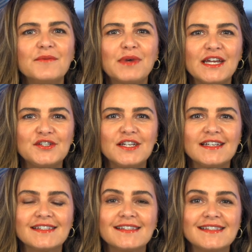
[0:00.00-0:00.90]

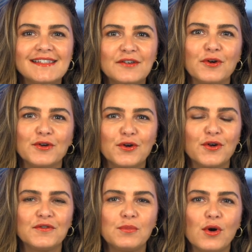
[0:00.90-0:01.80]
Beijing's zero
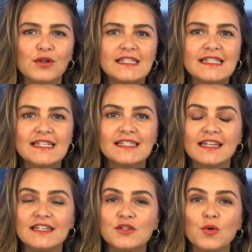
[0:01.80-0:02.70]
COVID policies
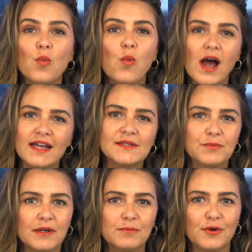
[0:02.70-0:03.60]
led to
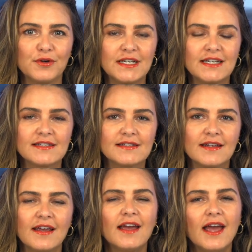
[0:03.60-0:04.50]
widespread protests
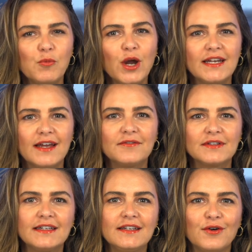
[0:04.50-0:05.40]
and weighed
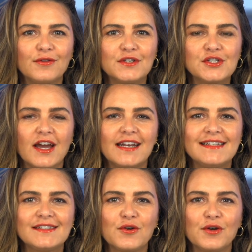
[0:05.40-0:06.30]
heavily on the
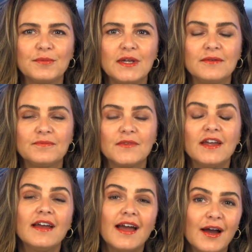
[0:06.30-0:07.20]
Chinese economy.
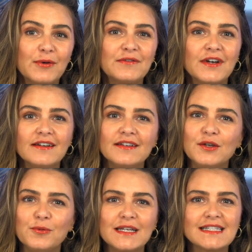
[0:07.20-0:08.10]
However,
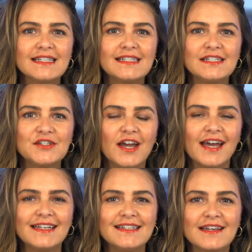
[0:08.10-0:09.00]
US-listed
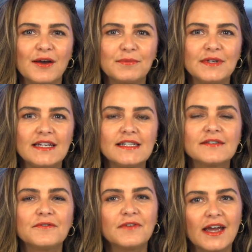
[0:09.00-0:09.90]
Chinese companies
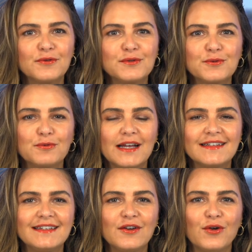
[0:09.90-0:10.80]
failed to
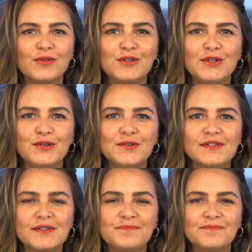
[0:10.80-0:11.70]
rally on the news.